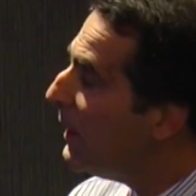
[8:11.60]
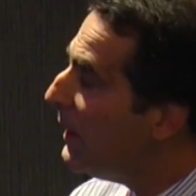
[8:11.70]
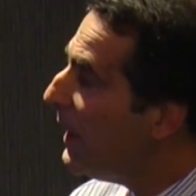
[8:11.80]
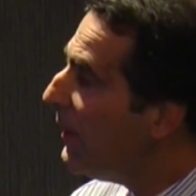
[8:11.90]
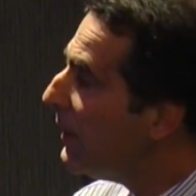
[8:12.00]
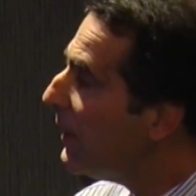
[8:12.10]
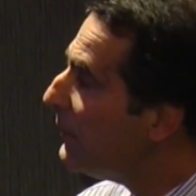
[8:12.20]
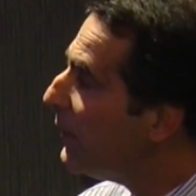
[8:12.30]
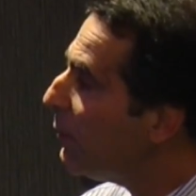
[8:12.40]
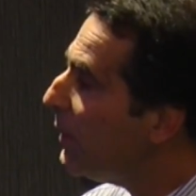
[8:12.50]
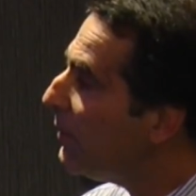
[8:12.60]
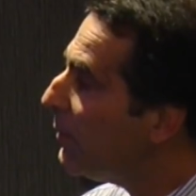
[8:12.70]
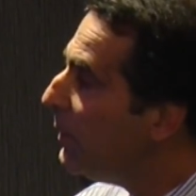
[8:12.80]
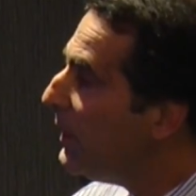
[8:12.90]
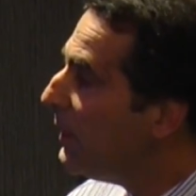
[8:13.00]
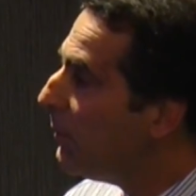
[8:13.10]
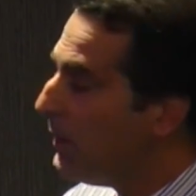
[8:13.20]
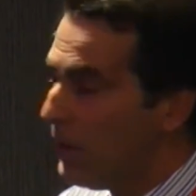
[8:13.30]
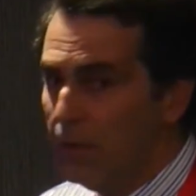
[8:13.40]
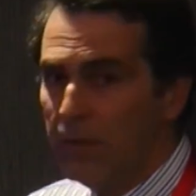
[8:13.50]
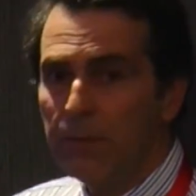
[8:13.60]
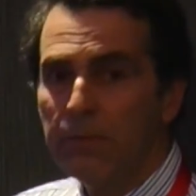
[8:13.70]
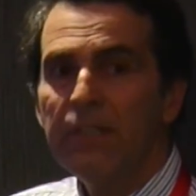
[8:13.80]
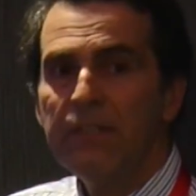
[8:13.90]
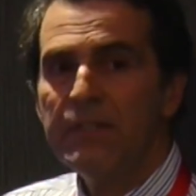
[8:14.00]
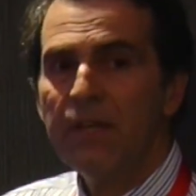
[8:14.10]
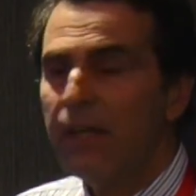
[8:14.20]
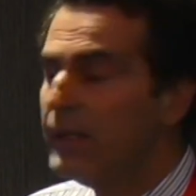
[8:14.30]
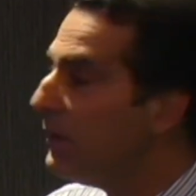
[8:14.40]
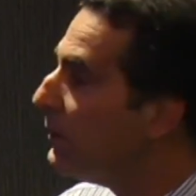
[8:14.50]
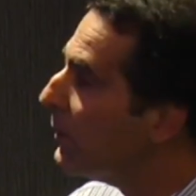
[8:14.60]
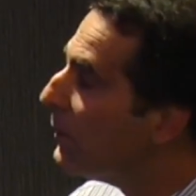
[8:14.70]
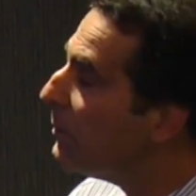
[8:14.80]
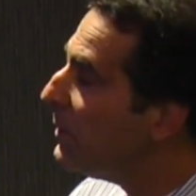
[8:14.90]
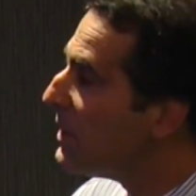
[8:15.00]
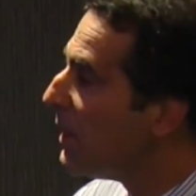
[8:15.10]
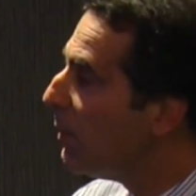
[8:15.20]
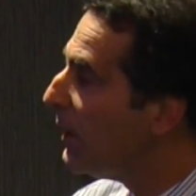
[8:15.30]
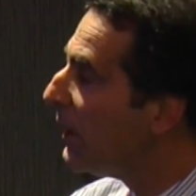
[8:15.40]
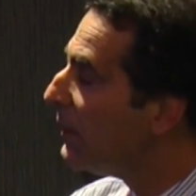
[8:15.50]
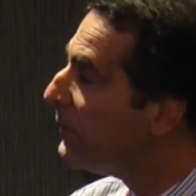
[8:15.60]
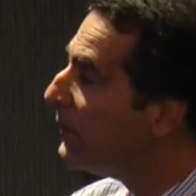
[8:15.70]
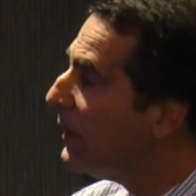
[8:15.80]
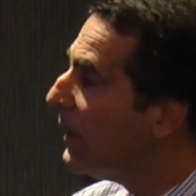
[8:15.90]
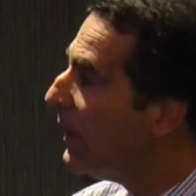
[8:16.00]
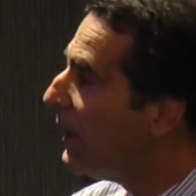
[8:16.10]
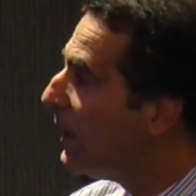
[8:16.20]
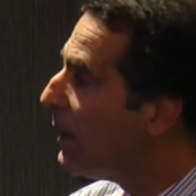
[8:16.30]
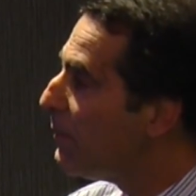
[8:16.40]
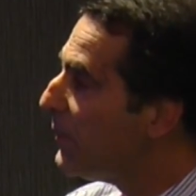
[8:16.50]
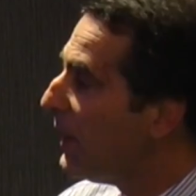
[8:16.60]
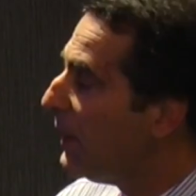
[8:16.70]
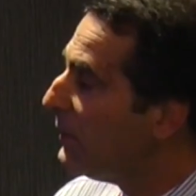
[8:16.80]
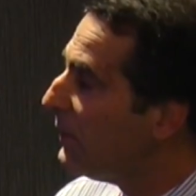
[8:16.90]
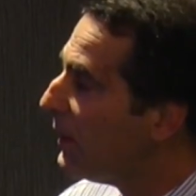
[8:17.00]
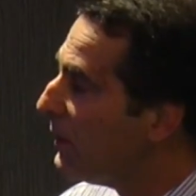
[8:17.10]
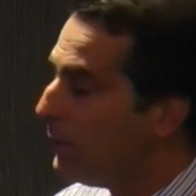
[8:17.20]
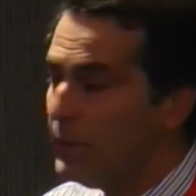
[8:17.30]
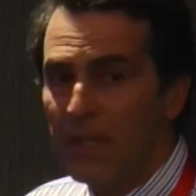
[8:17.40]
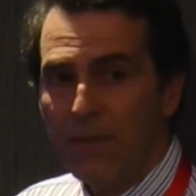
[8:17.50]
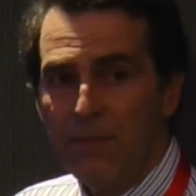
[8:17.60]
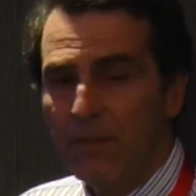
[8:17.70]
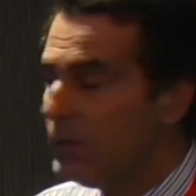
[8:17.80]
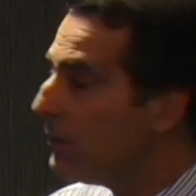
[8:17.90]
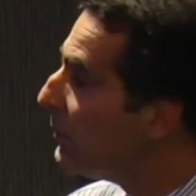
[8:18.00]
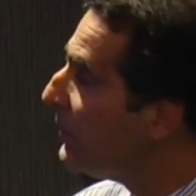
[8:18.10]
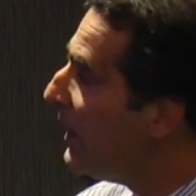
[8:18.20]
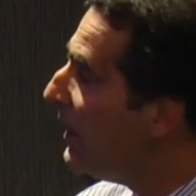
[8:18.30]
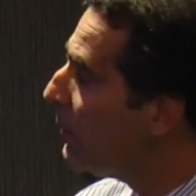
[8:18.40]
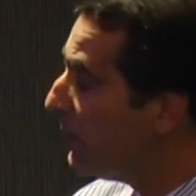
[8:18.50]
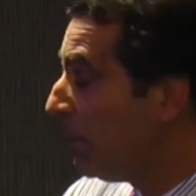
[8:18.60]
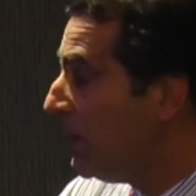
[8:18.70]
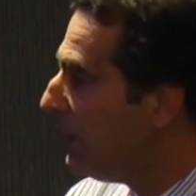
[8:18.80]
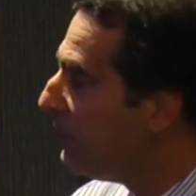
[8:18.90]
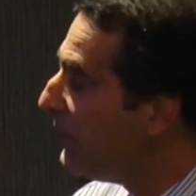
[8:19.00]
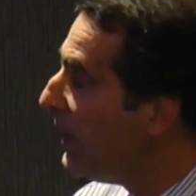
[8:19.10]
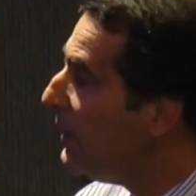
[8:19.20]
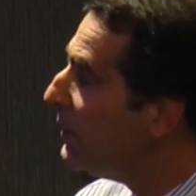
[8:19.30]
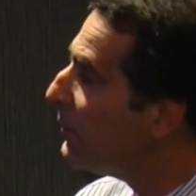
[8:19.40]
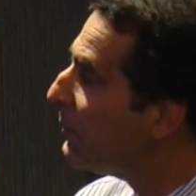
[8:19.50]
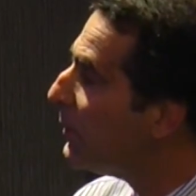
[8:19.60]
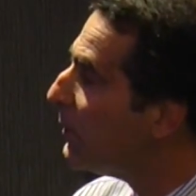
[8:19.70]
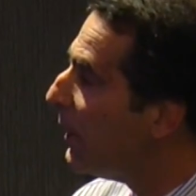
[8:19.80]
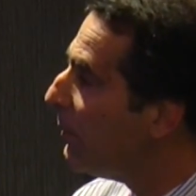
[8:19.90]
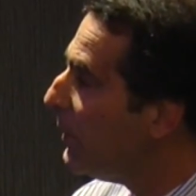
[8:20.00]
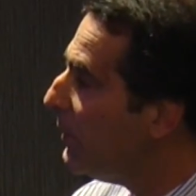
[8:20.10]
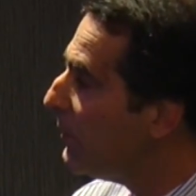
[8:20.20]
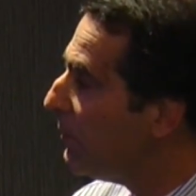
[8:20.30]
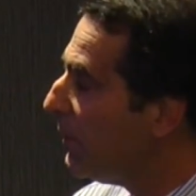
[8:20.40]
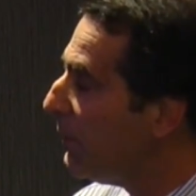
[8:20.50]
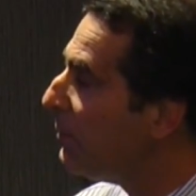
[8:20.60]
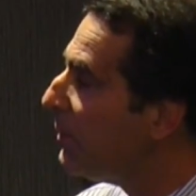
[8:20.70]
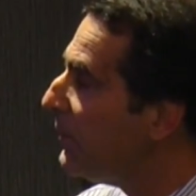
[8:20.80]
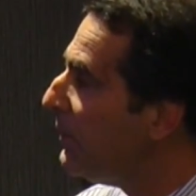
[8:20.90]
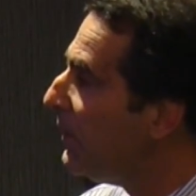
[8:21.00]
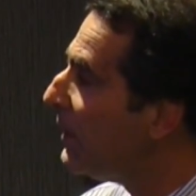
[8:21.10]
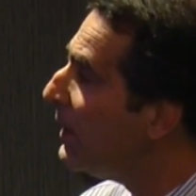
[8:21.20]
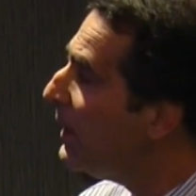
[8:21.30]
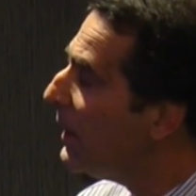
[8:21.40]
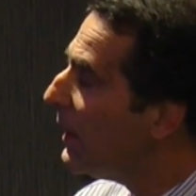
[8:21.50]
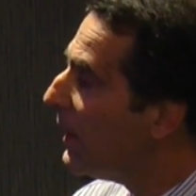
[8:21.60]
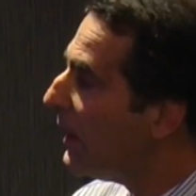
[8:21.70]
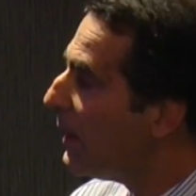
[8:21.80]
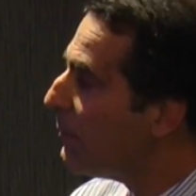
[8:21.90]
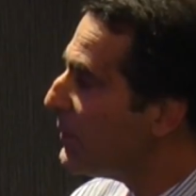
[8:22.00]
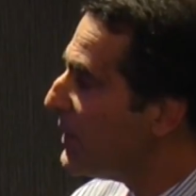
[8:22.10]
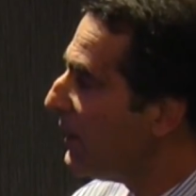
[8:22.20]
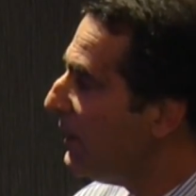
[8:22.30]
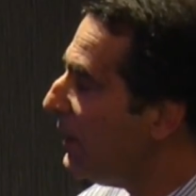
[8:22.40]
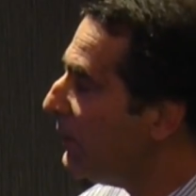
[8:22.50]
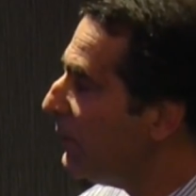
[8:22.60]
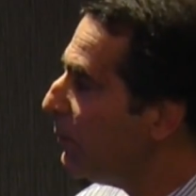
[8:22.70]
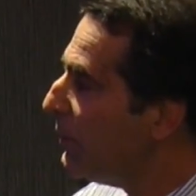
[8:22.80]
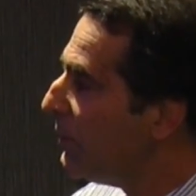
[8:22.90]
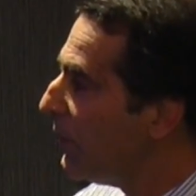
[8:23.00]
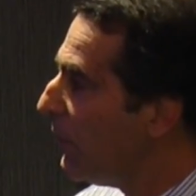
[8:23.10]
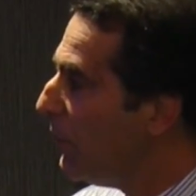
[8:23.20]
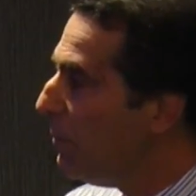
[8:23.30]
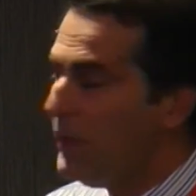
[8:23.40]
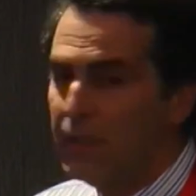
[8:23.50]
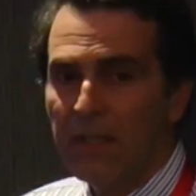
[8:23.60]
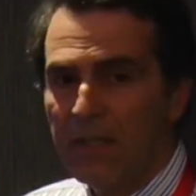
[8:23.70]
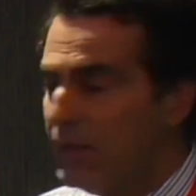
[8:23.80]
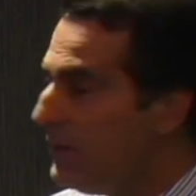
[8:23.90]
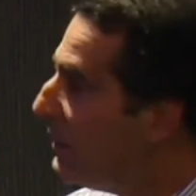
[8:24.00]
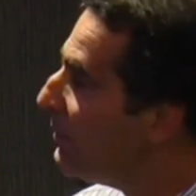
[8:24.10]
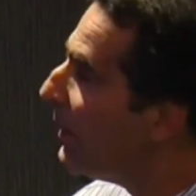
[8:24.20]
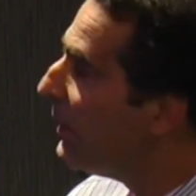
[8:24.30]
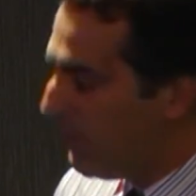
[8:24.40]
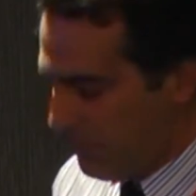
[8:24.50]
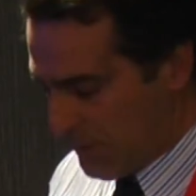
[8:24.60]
In our case, however, we only really target those metabolites that we have that we have standards for, and we use very specific techniques in which to home in and identify these